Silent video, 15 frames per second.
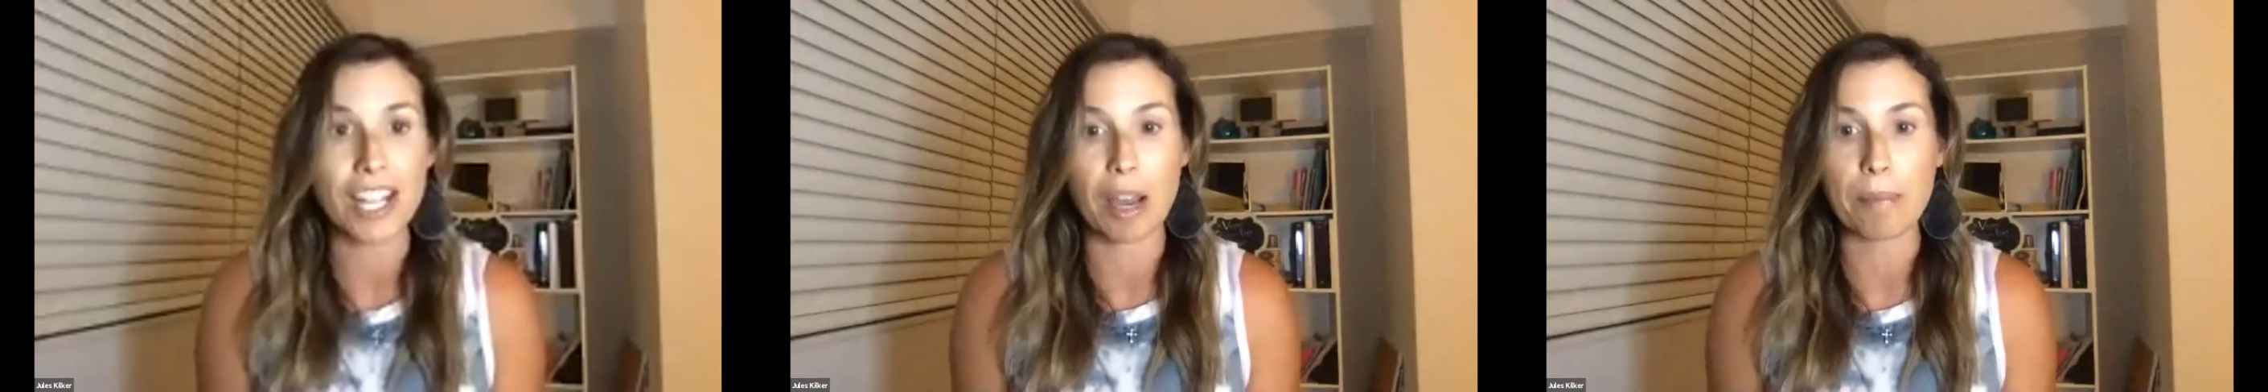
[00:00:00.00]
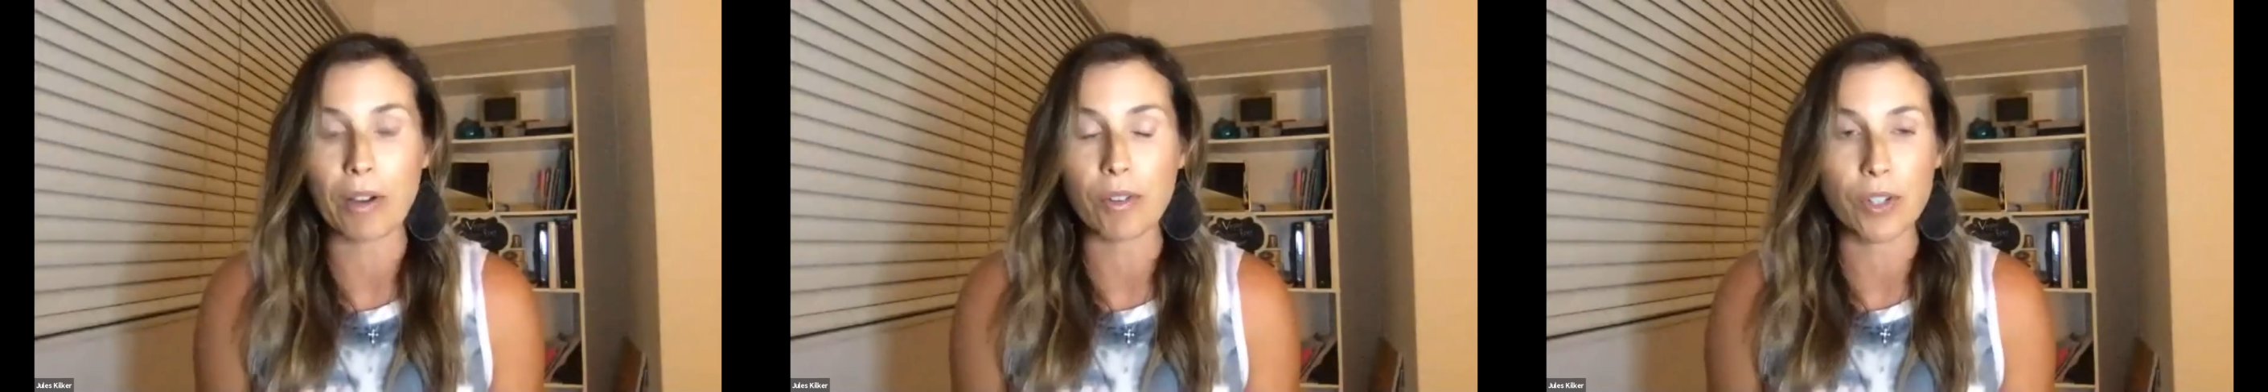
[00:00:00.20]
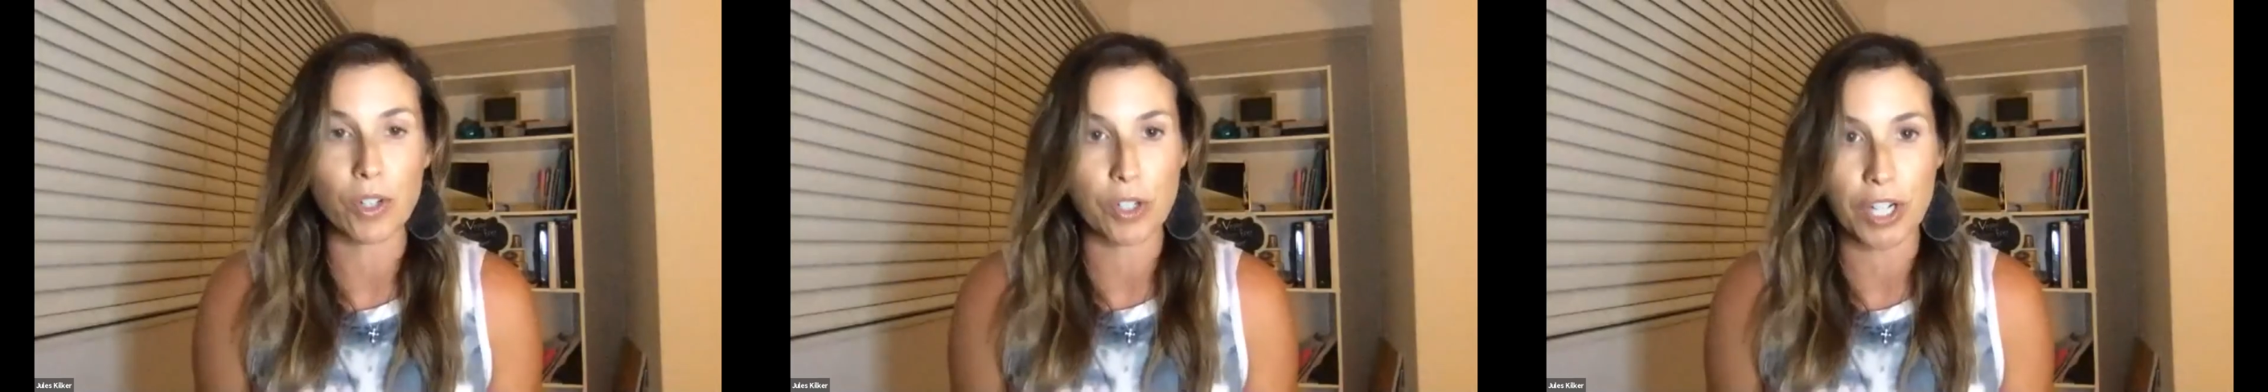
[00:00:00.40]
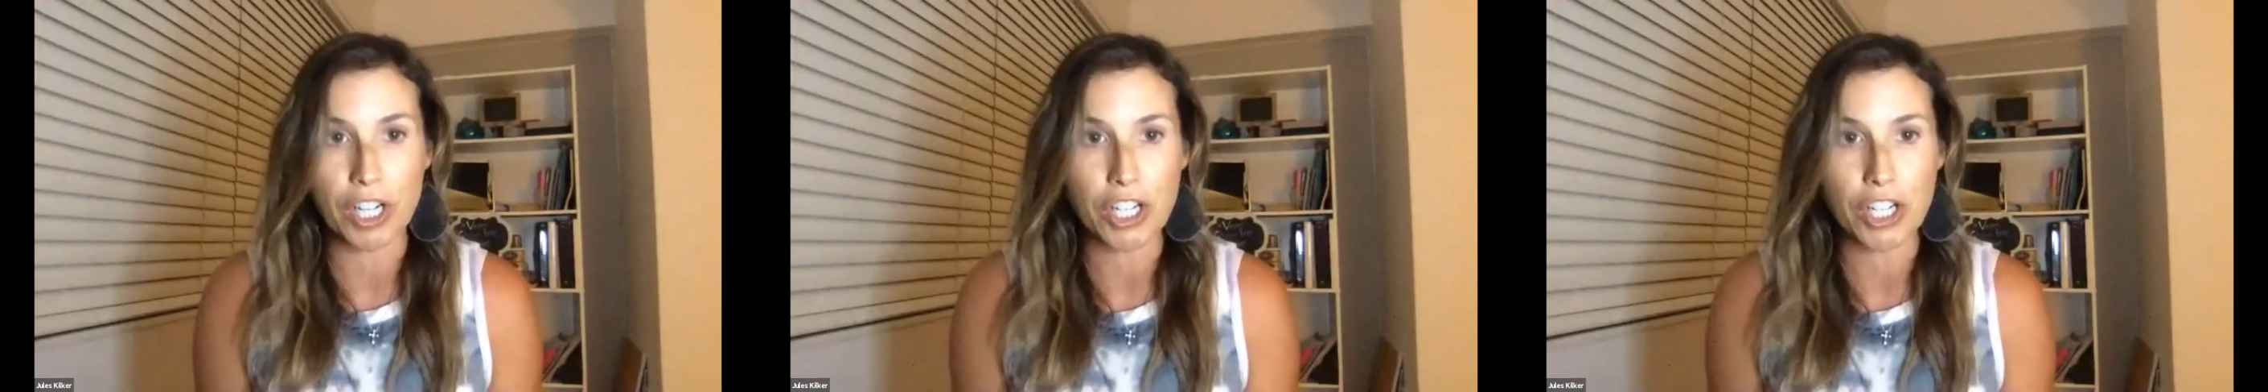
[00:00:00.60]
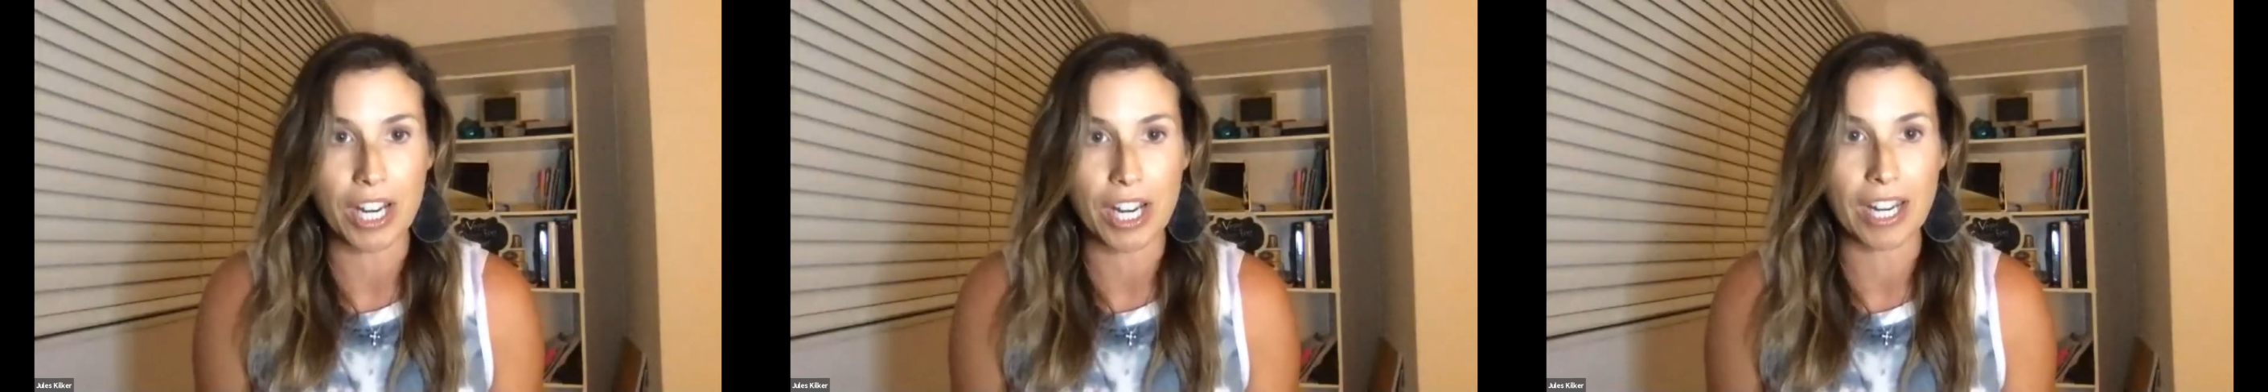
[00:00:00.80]
about
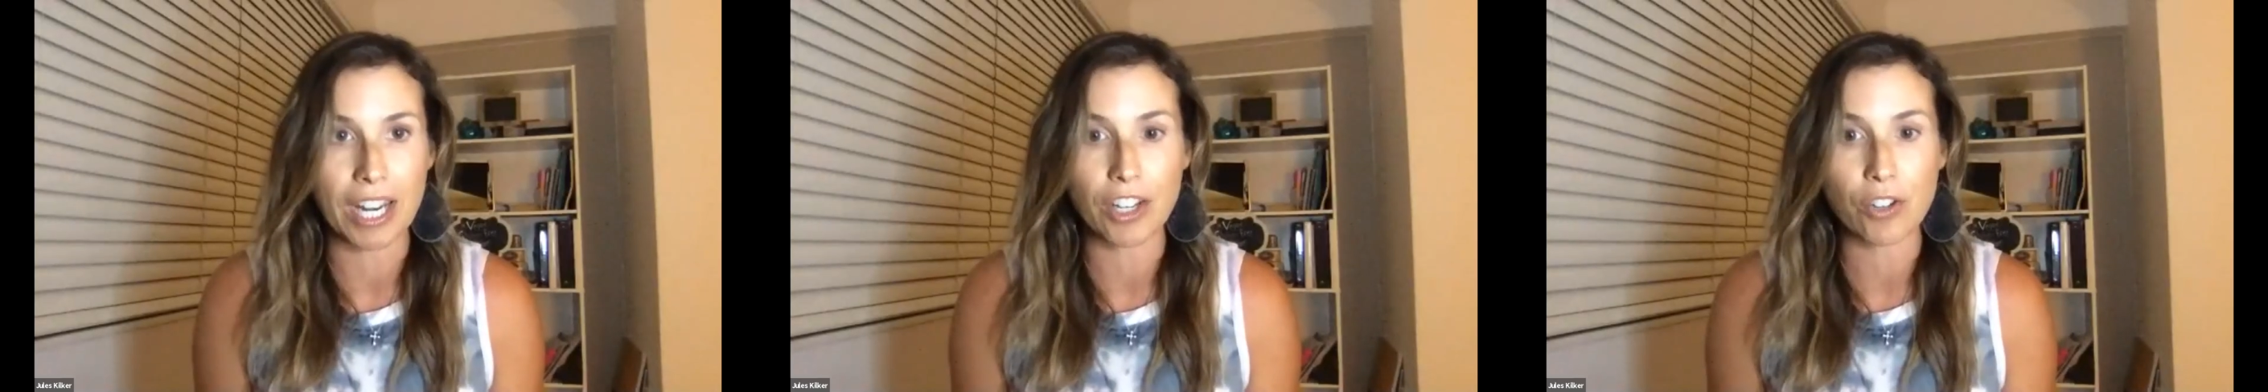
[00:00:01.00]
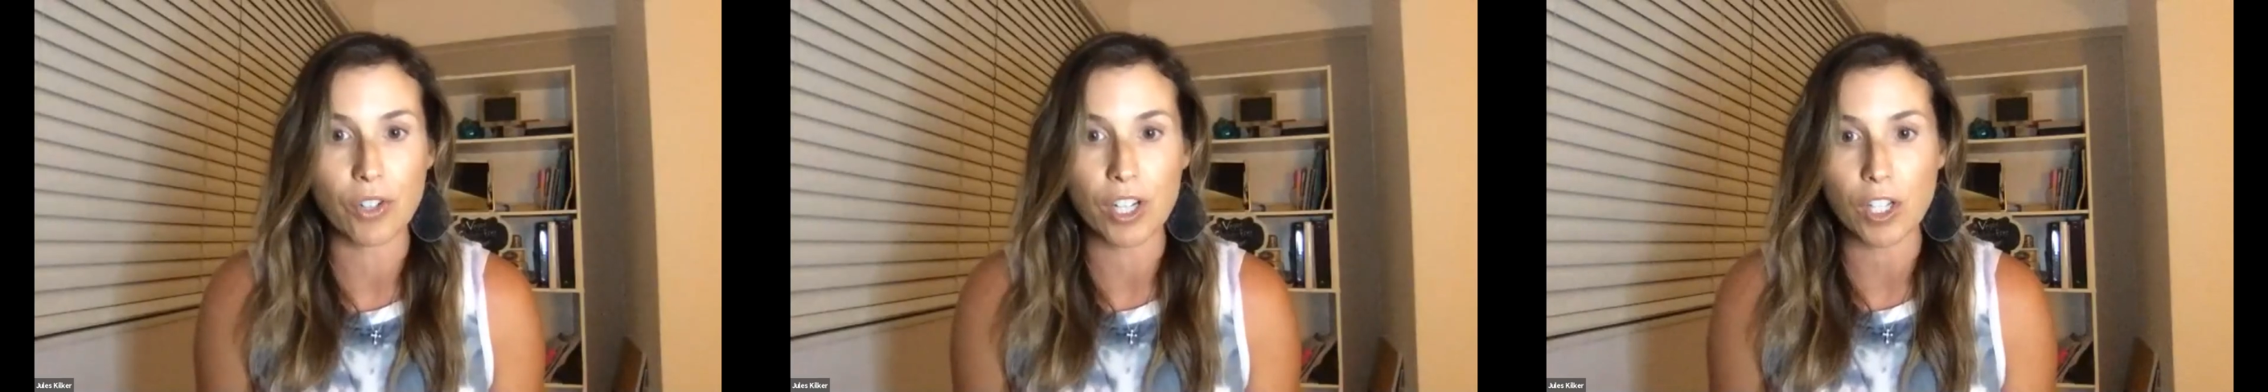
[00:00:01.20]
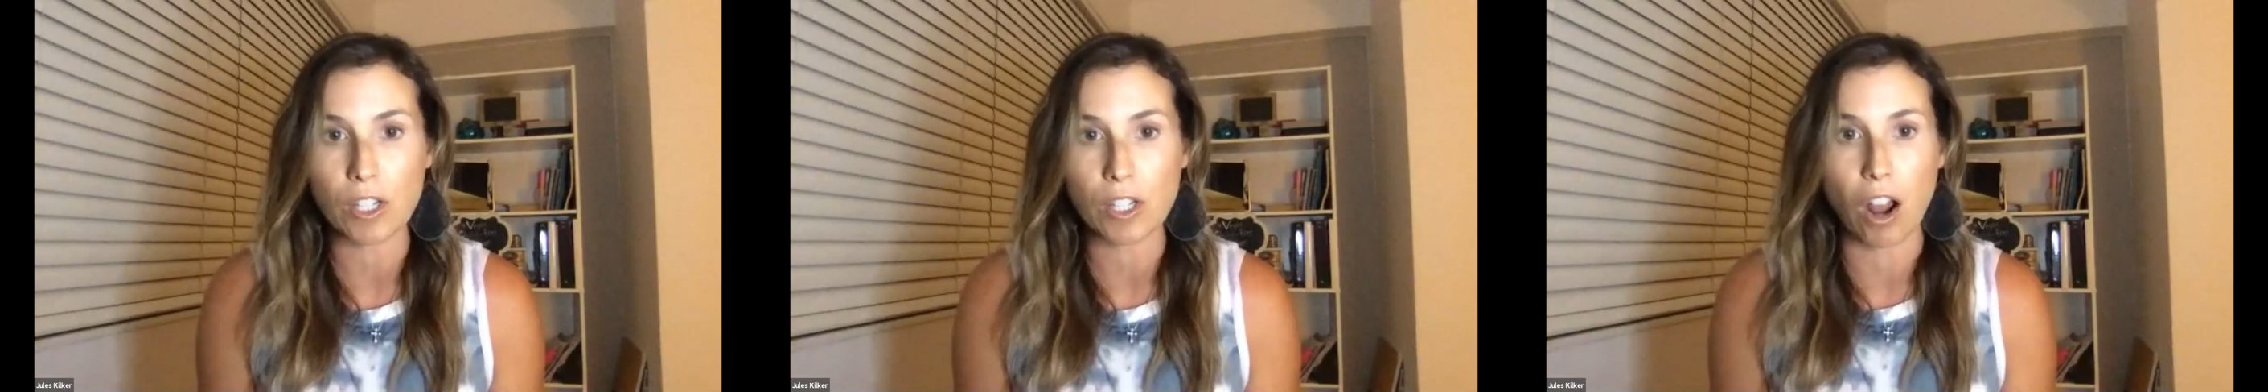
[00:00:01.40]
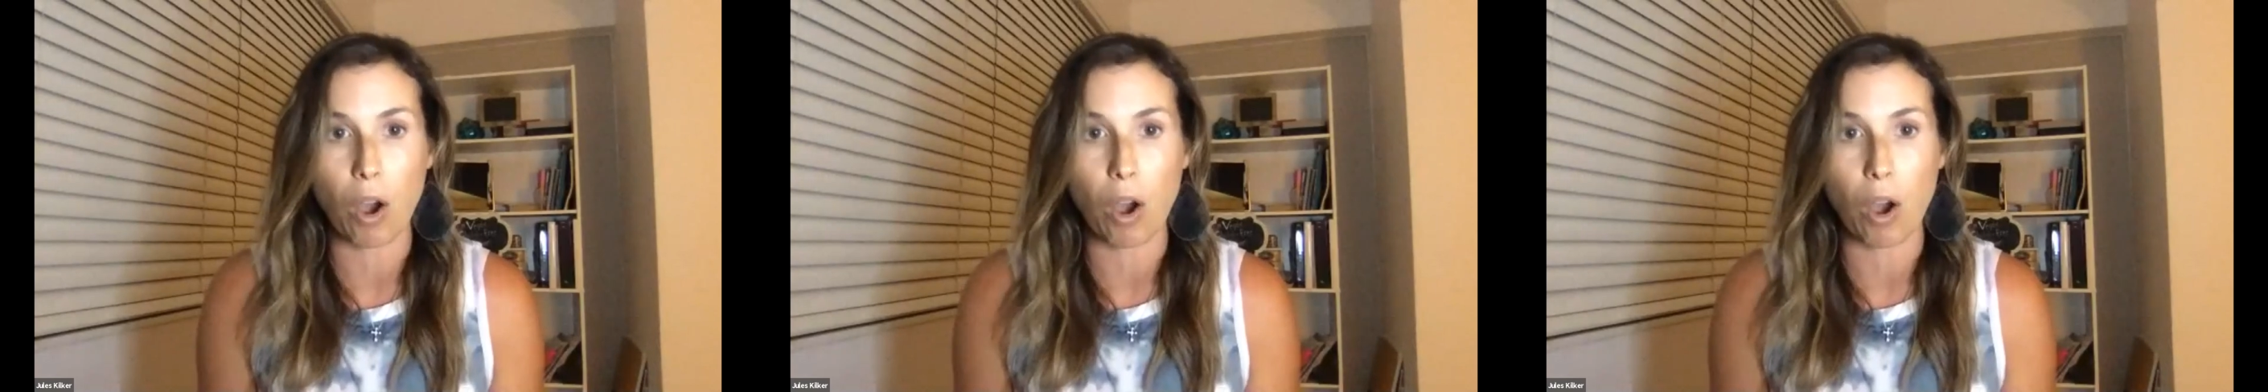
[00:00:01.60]
nutrition and you just